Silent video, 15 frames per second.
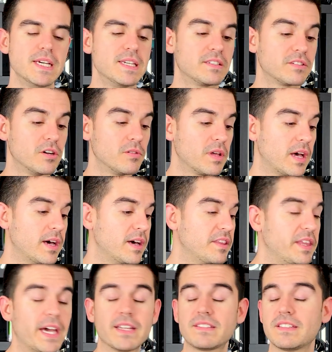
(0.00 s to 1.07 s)
So uh,
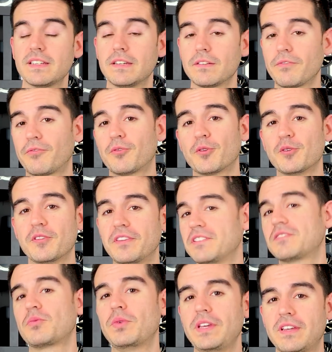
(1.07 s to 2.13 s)
that's it for
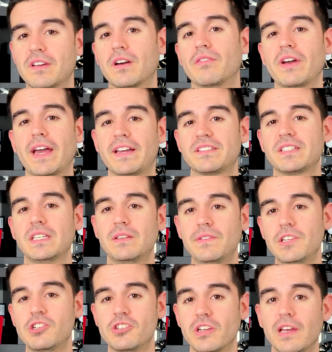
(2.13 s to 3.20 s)
this week of Ask
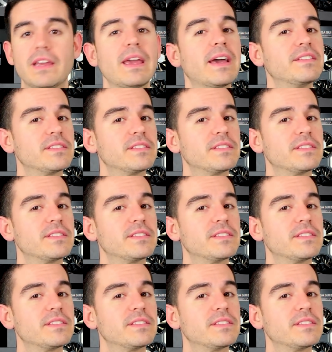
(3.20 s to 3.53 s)
EVGA.